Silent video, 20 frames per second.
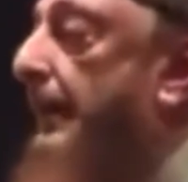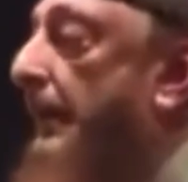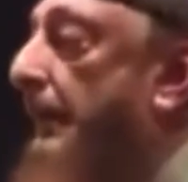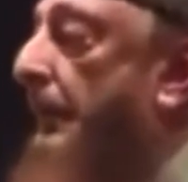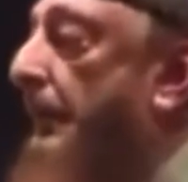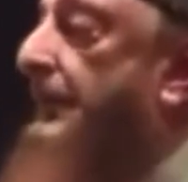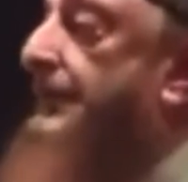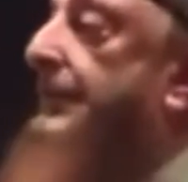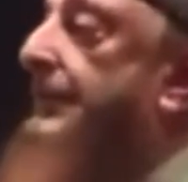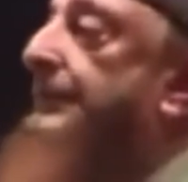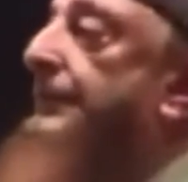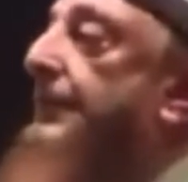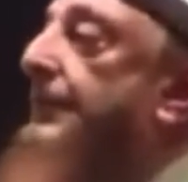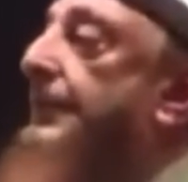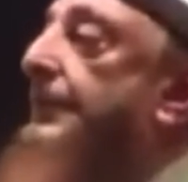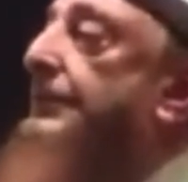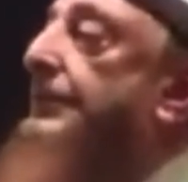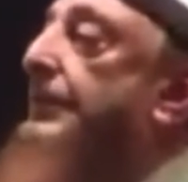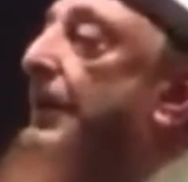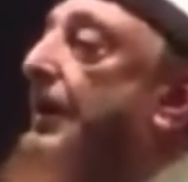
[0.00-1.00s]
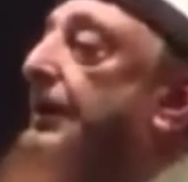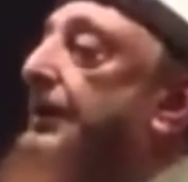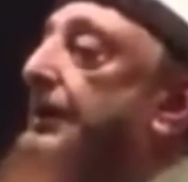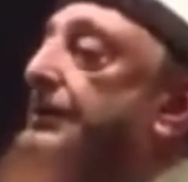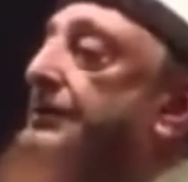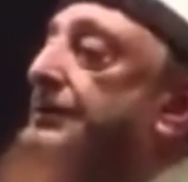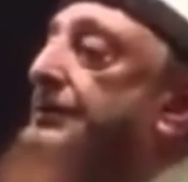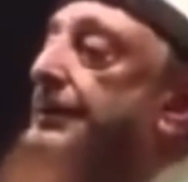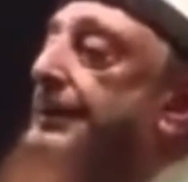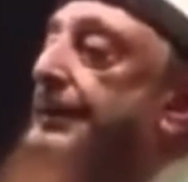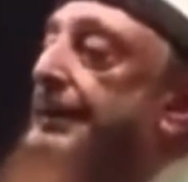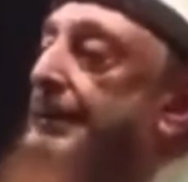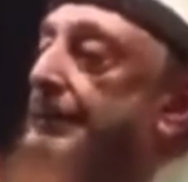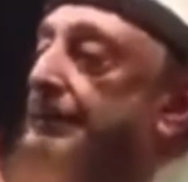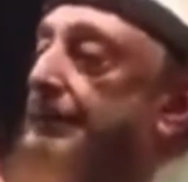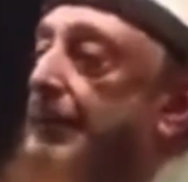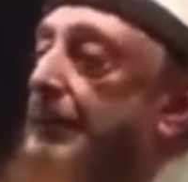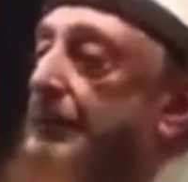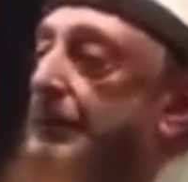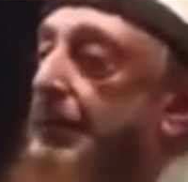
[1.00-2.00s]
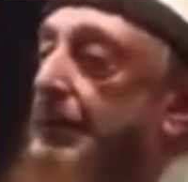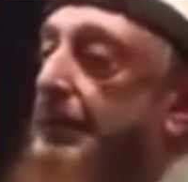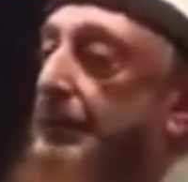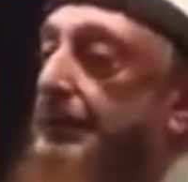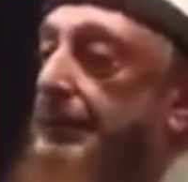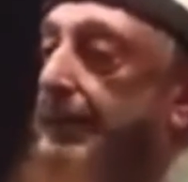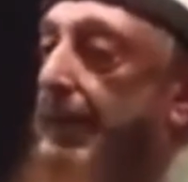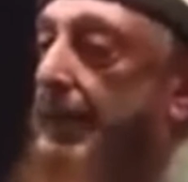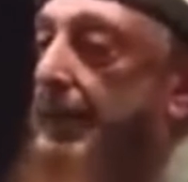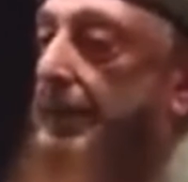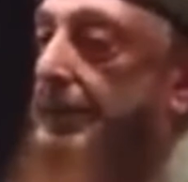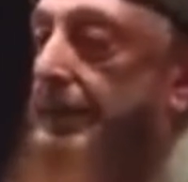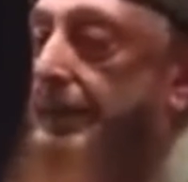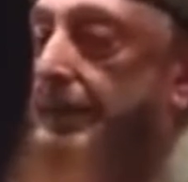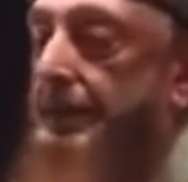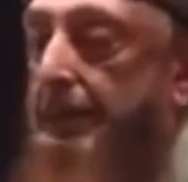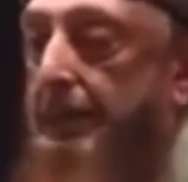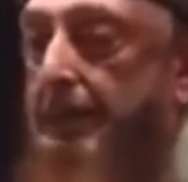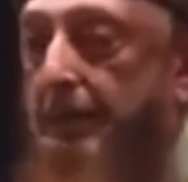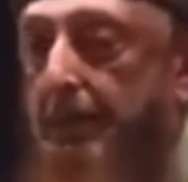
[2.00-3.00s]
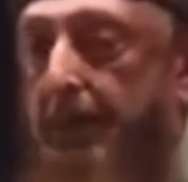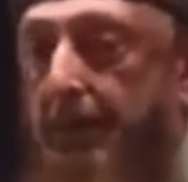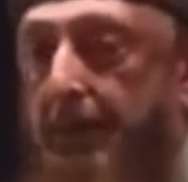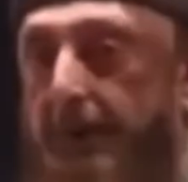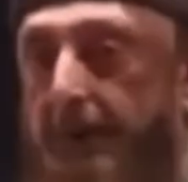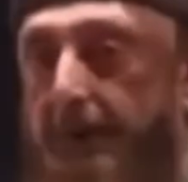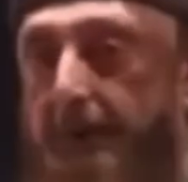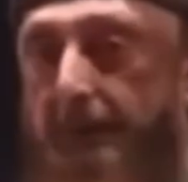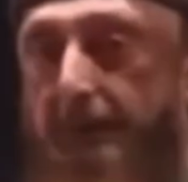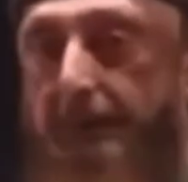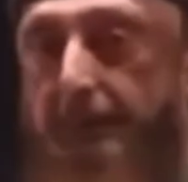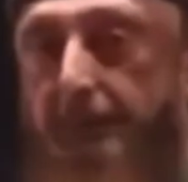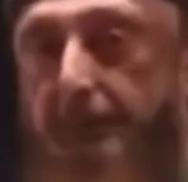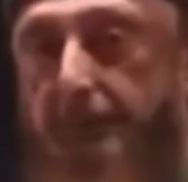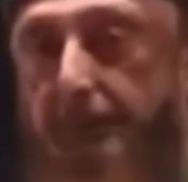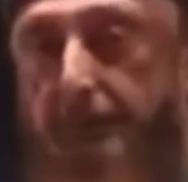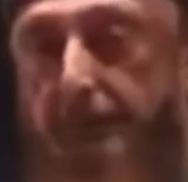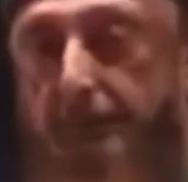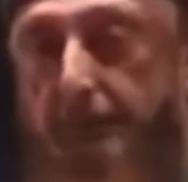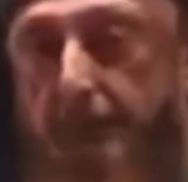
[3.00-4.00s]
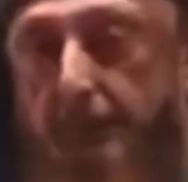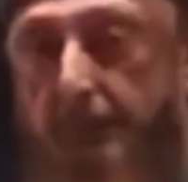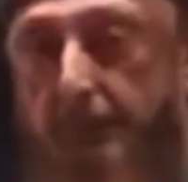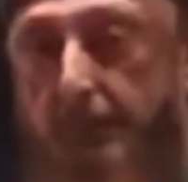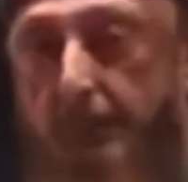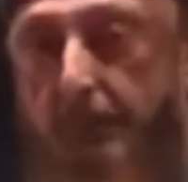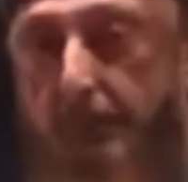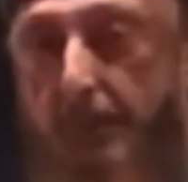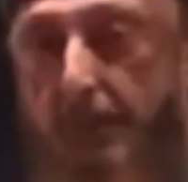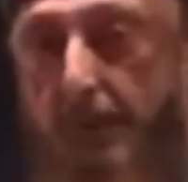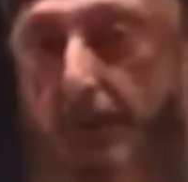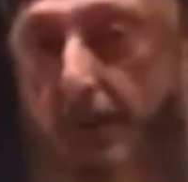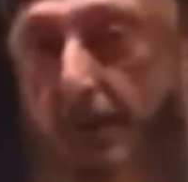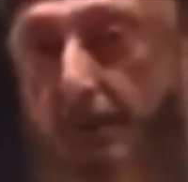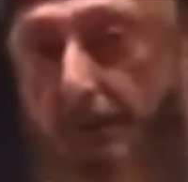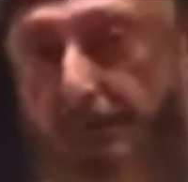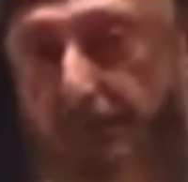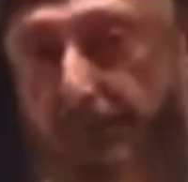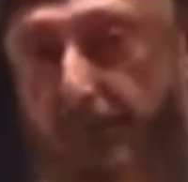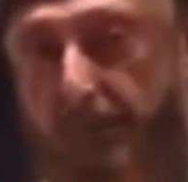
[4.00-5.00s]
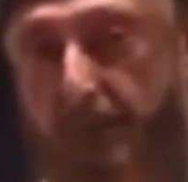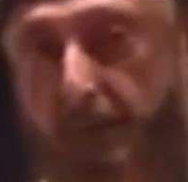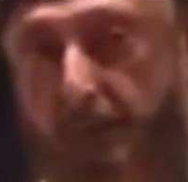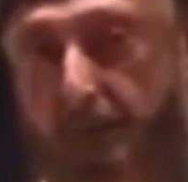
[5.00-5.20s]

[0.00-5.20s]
which if it is not achieved when we go down in the grave, how sad